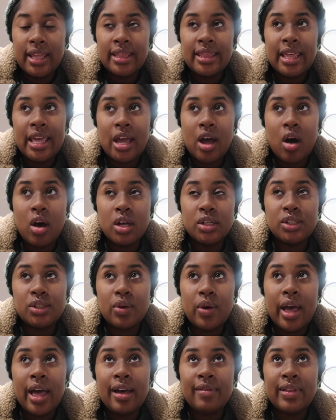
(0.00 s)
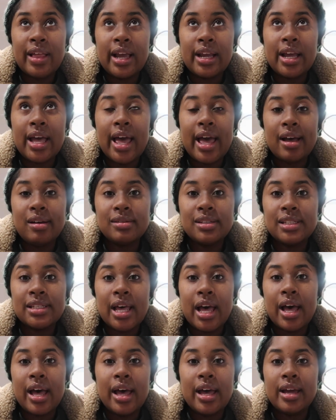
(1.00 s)
They also have like an
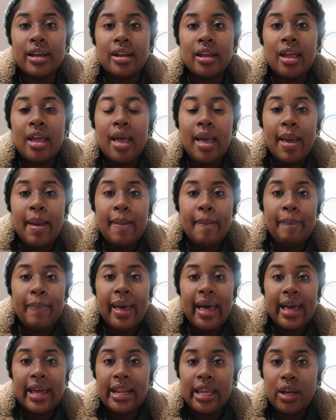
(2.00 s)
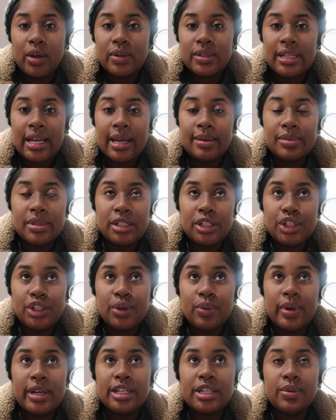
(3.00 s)
outside patio type
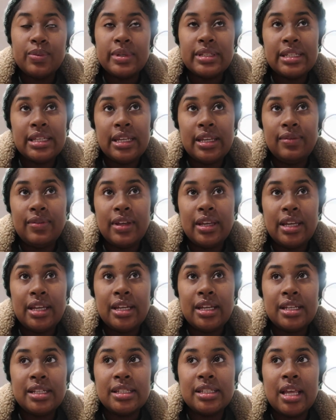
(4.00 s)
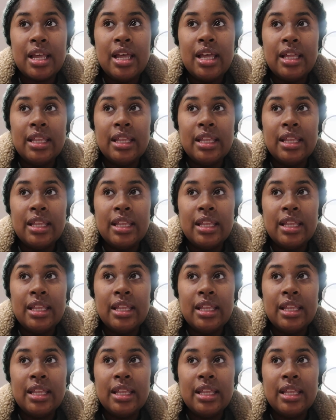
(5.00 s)
situation with TVs.